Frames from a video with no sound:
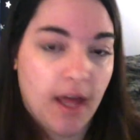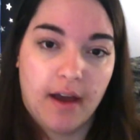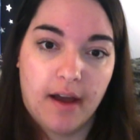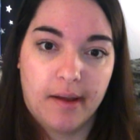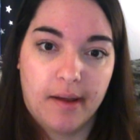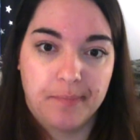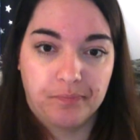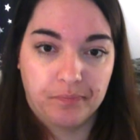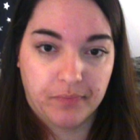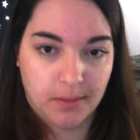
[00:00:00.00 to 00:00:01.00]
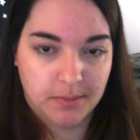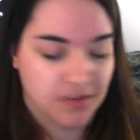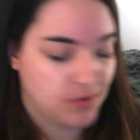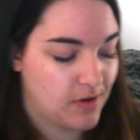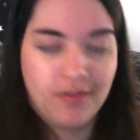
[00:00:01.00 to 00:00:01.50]
I'm still
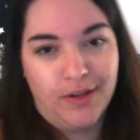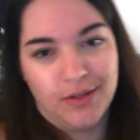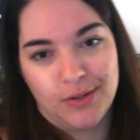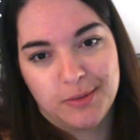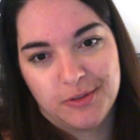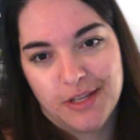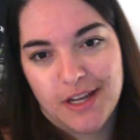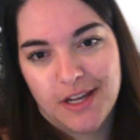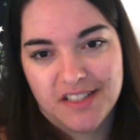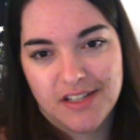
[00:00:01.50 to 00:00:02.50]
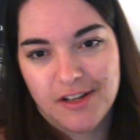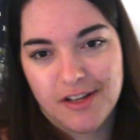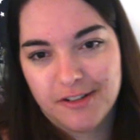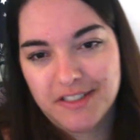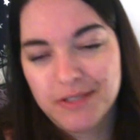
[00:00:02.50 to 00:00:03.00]
trying to find dupes for the Estee
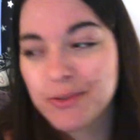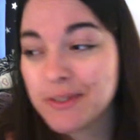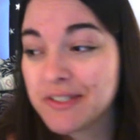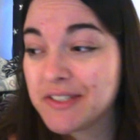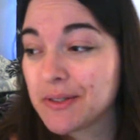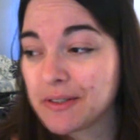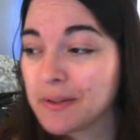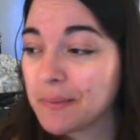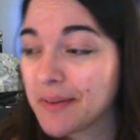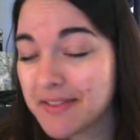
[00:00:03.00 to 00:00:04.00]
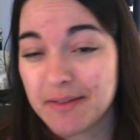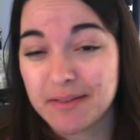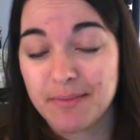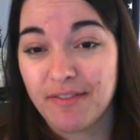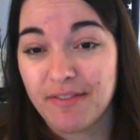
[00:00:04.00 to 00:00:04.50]
Lauder Sensuous Nude too, because that was
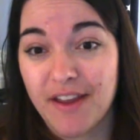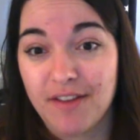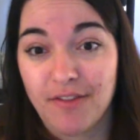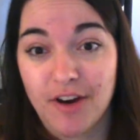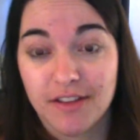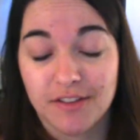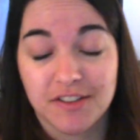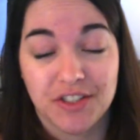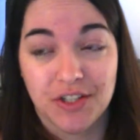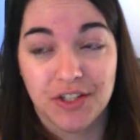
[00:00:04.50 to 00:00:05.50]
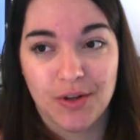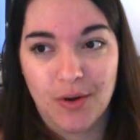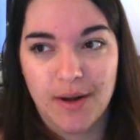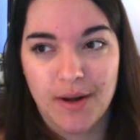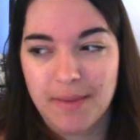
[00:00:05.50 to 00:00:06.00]
my favorite. There's still
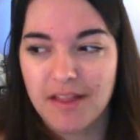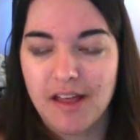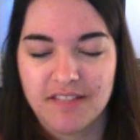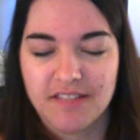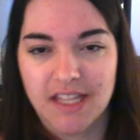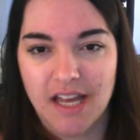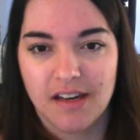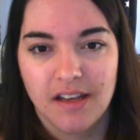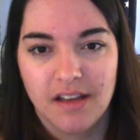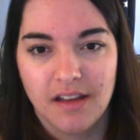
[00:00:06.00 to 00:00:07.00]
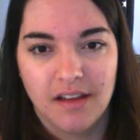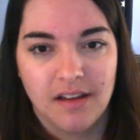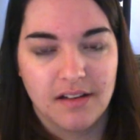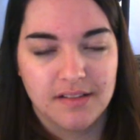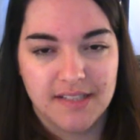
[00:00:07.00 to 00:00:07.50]
quite a bit left in that
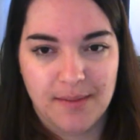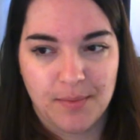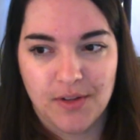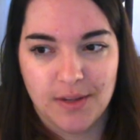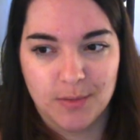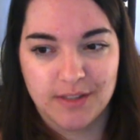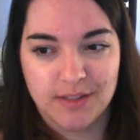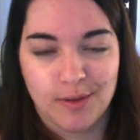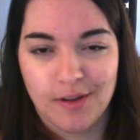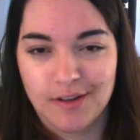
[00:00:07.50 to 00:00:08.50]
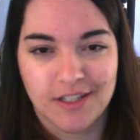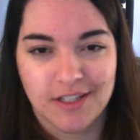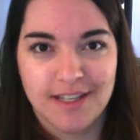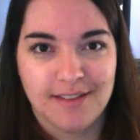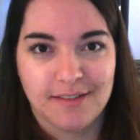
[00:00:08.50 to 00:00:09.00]
sample. I'm just reluctant
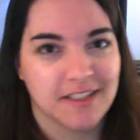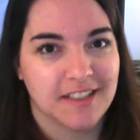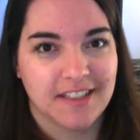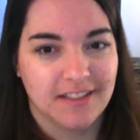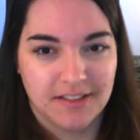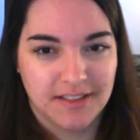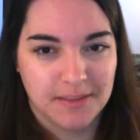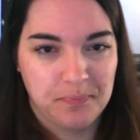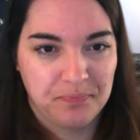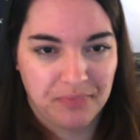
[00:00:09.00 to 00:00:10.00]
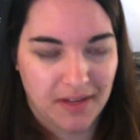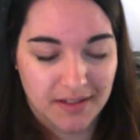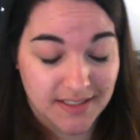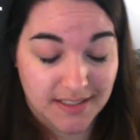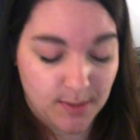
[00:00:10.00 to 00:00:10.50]
to use it because
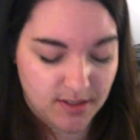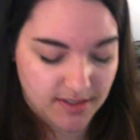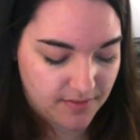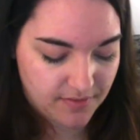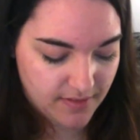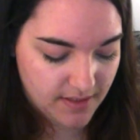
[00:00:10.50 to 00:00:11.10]
it's expensive.